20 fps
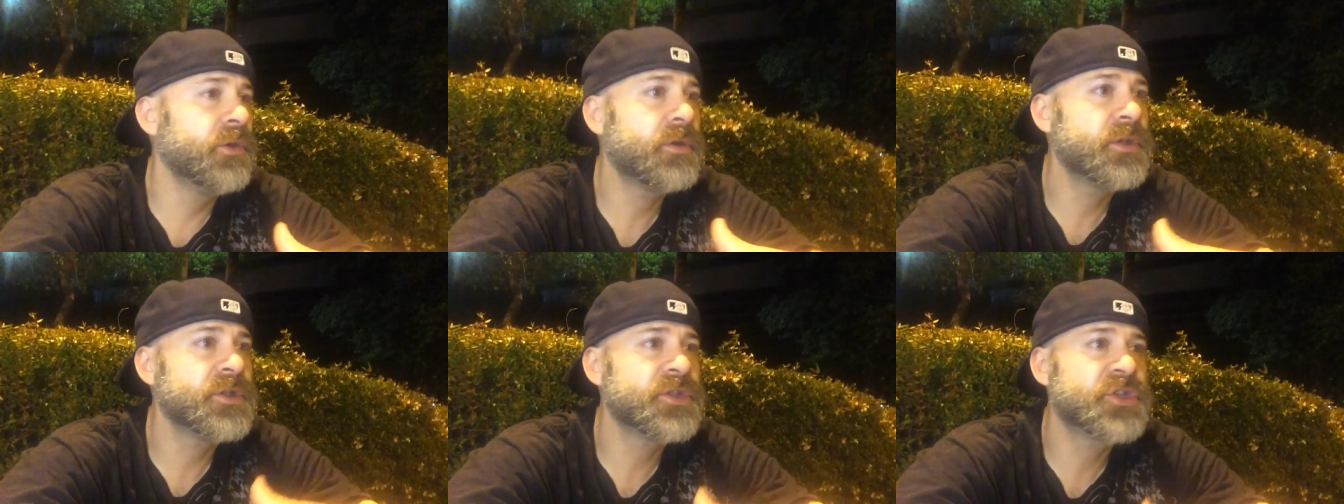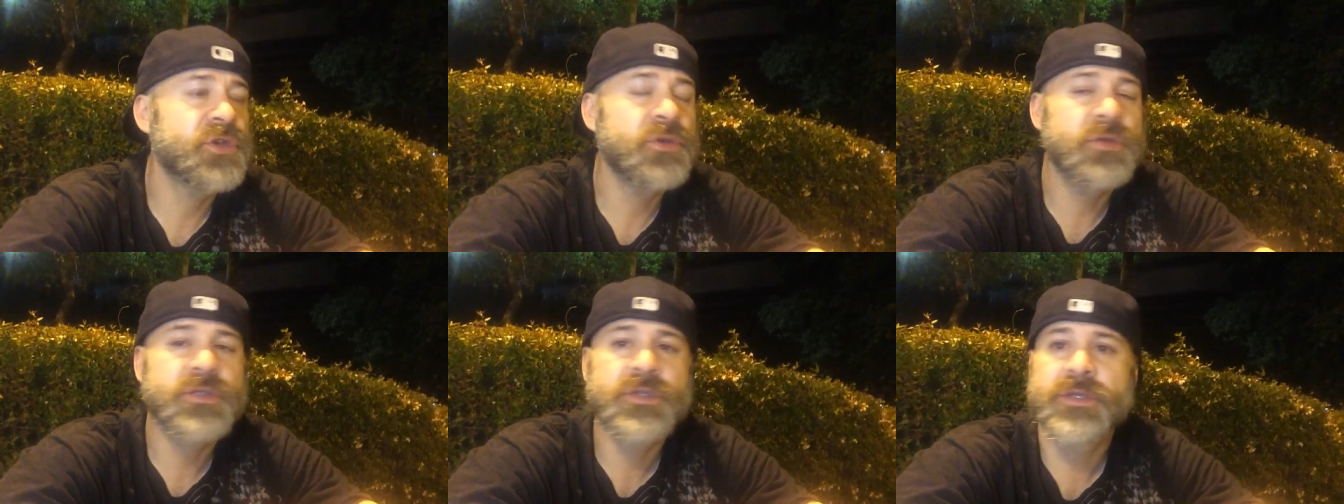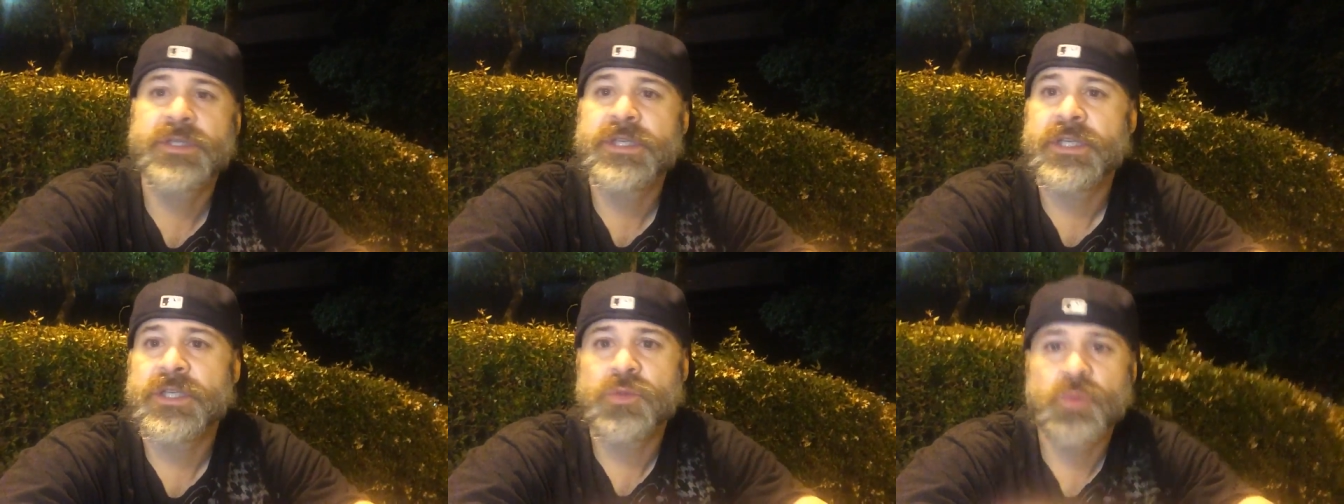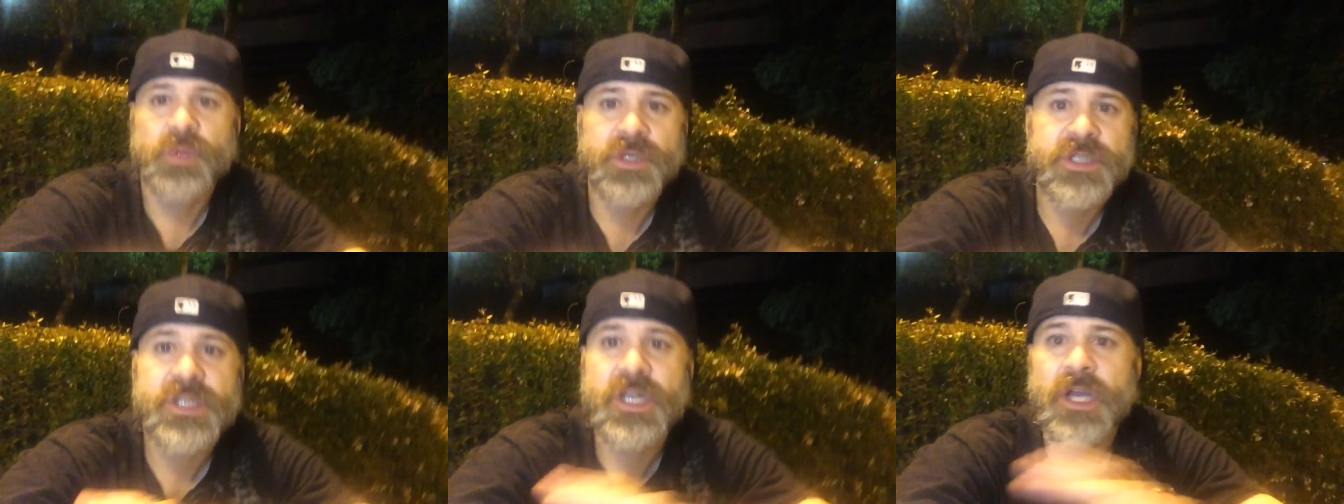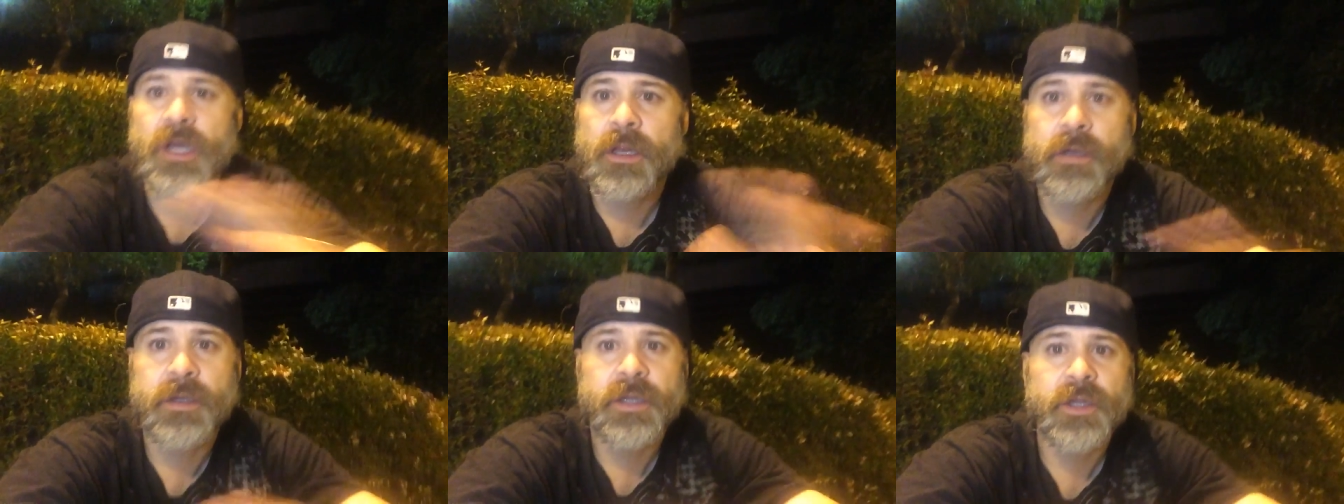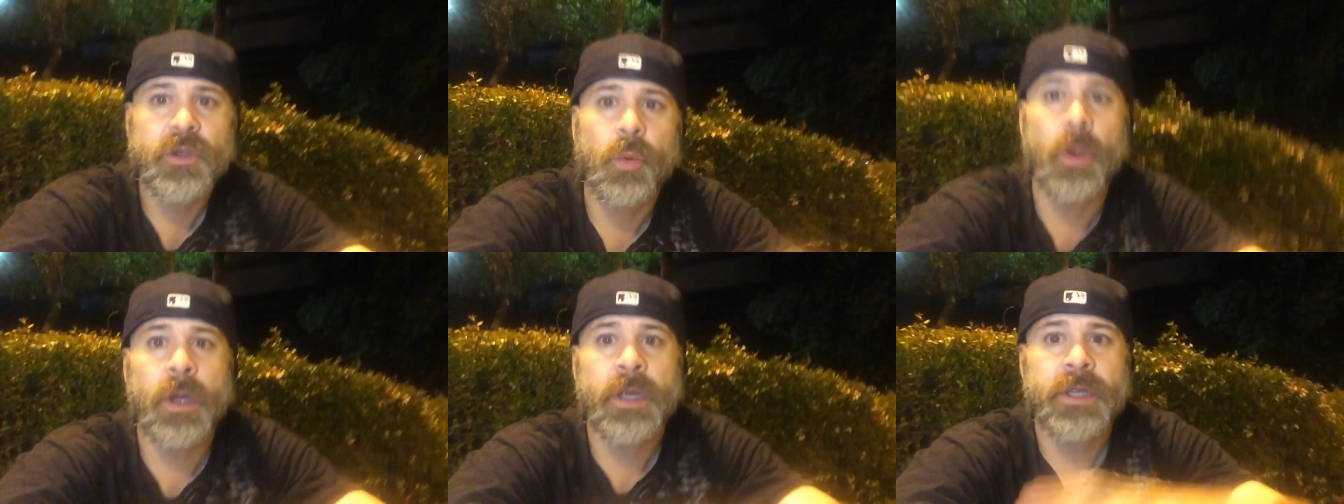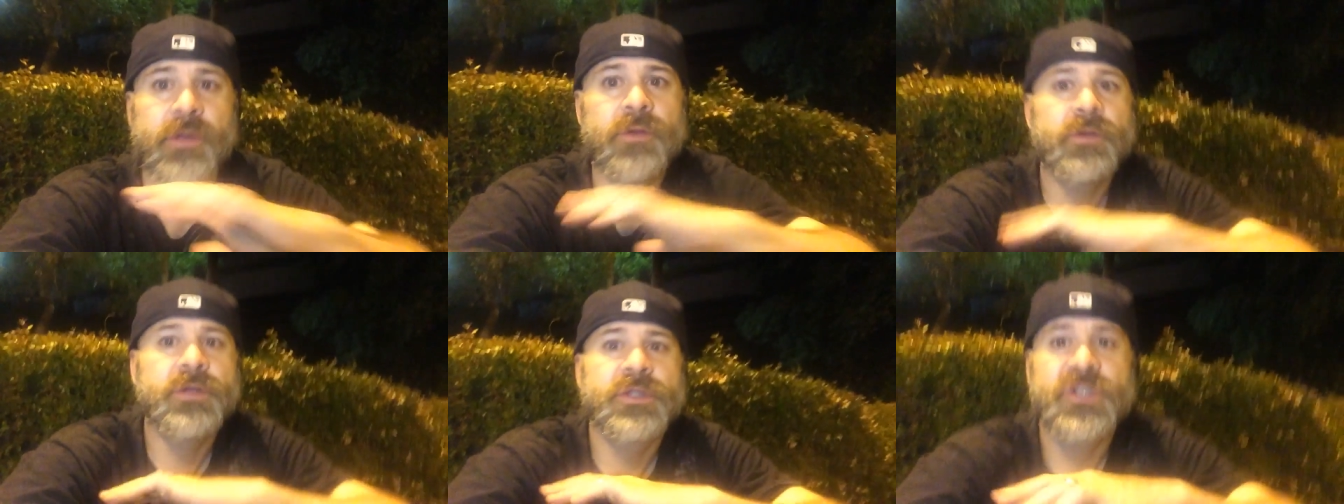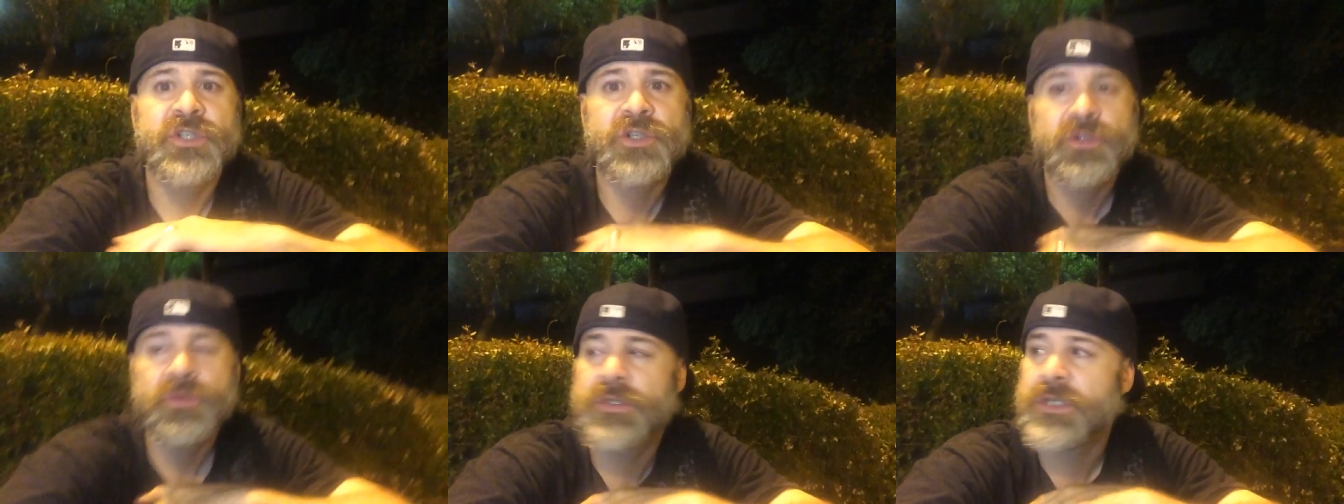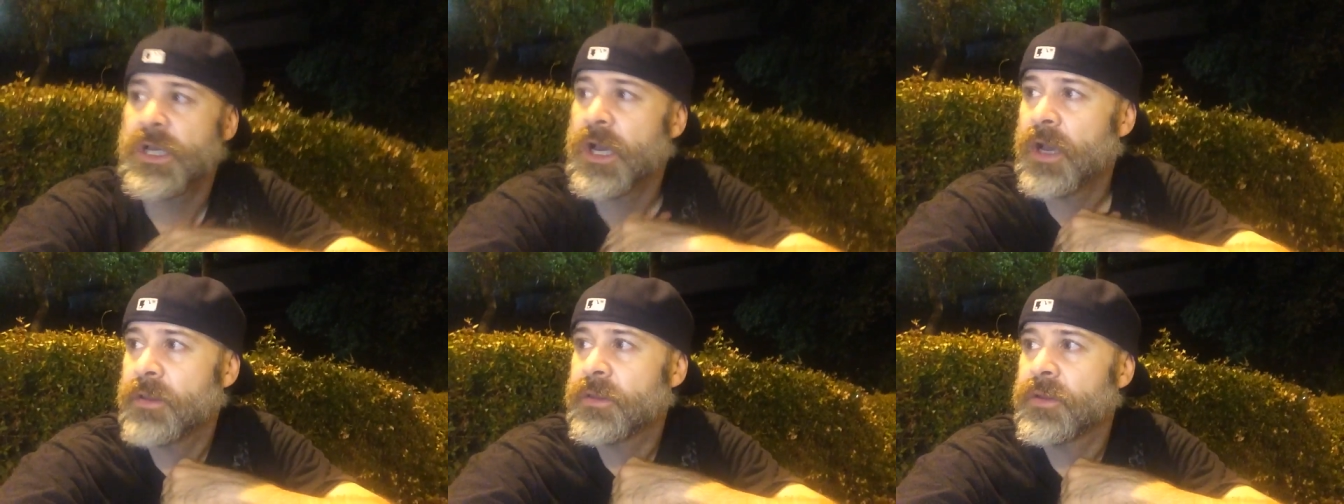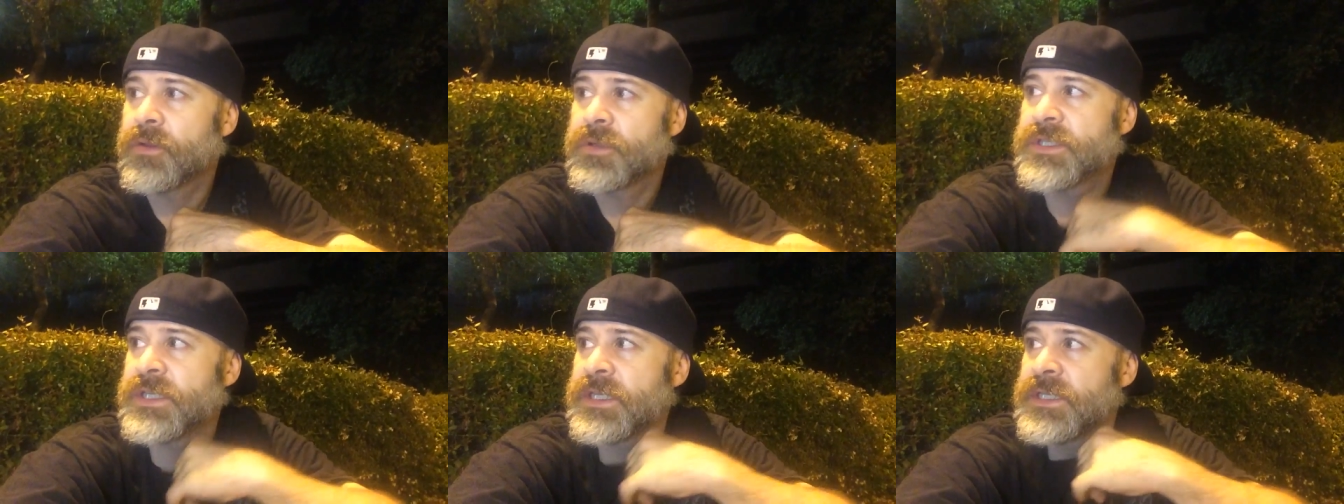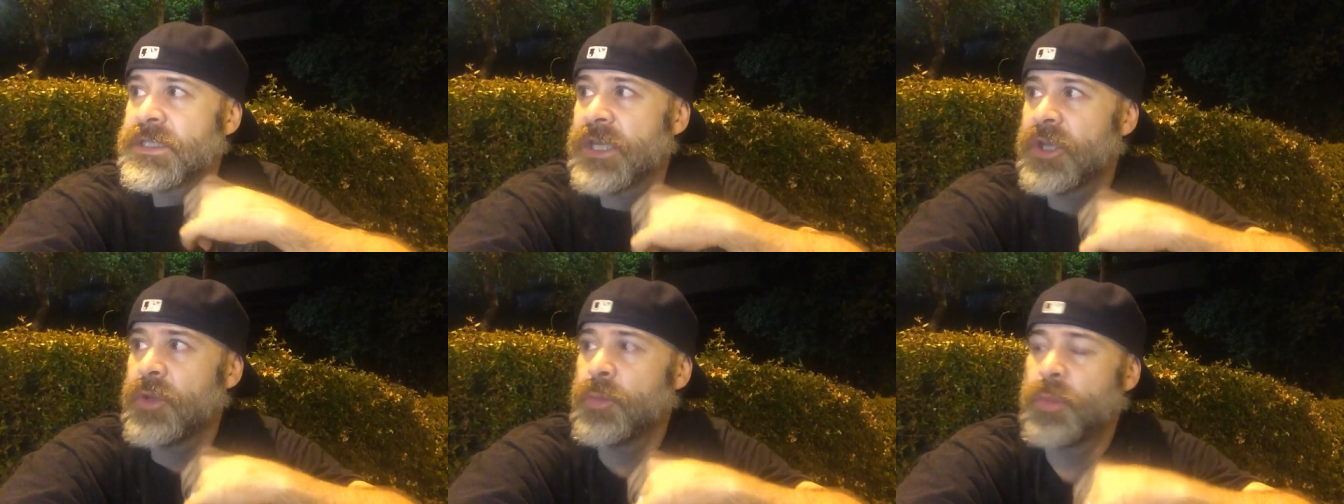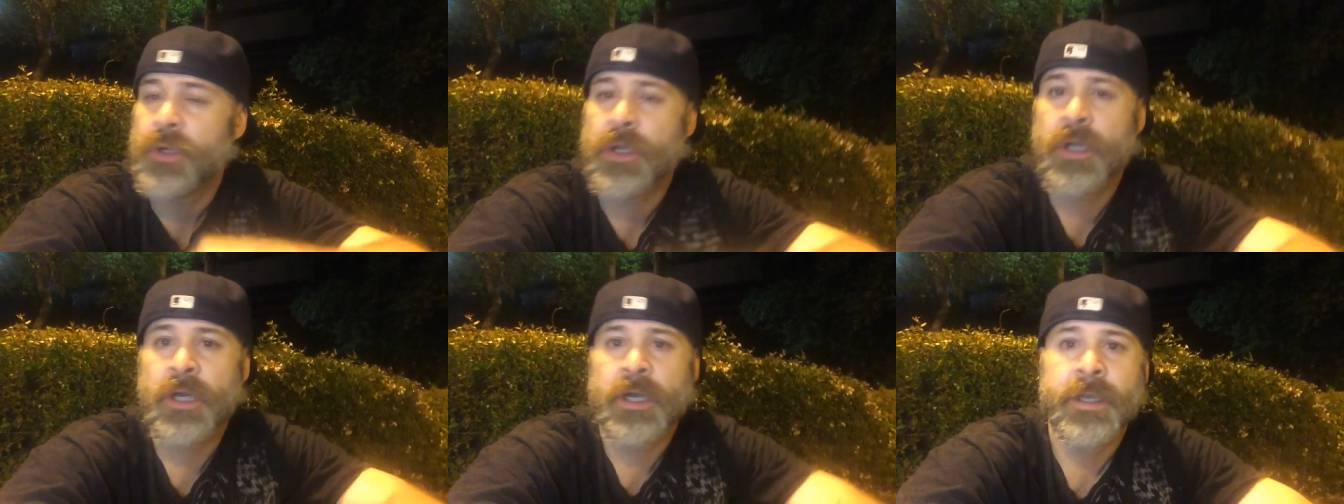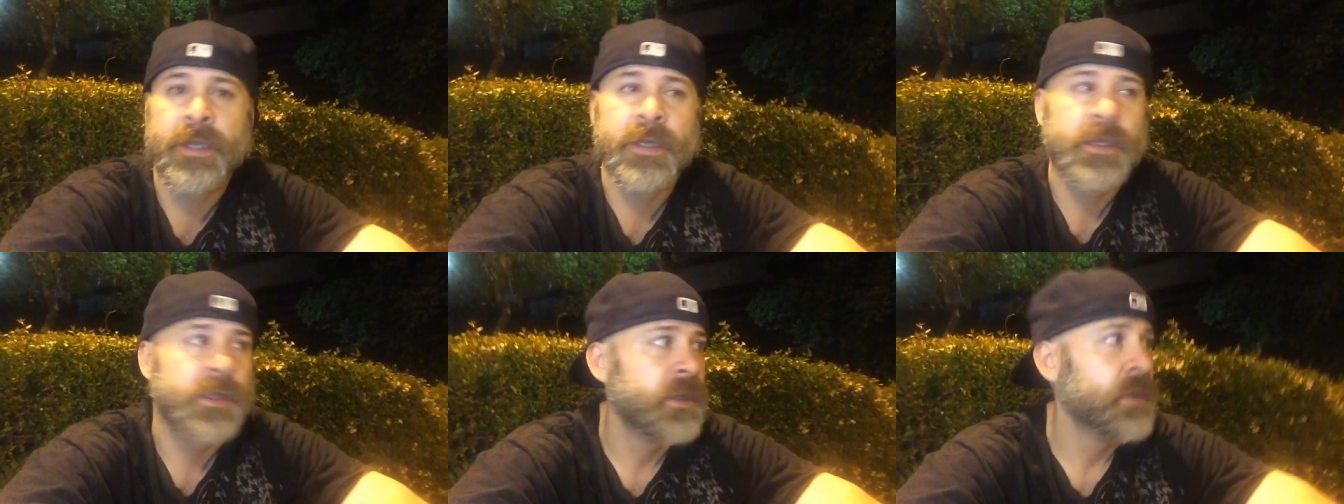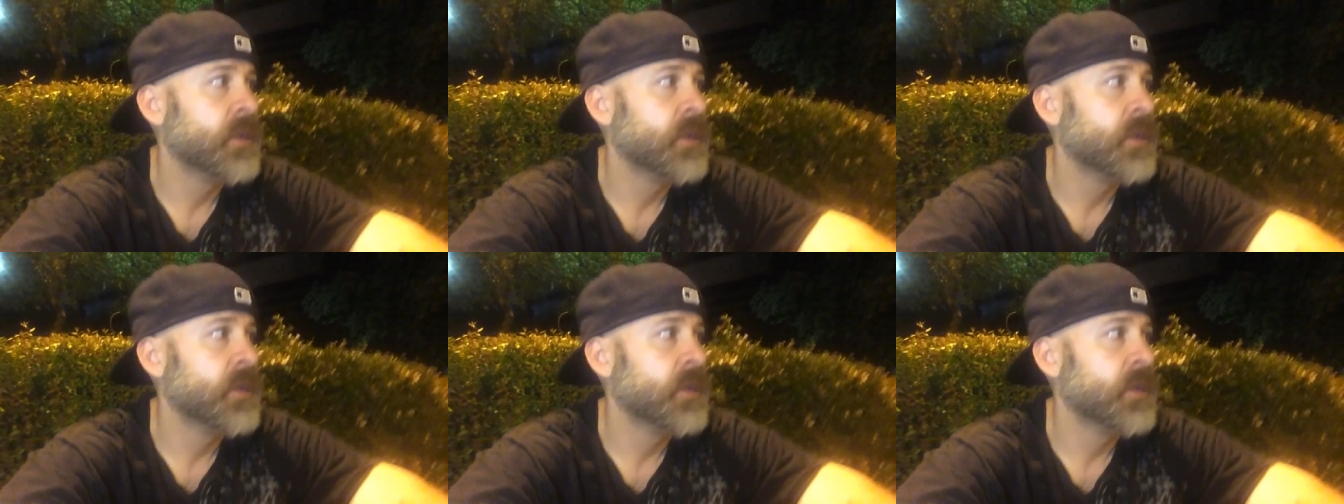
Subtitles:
You can choose those things, which color you want. You can choose all those things that you put on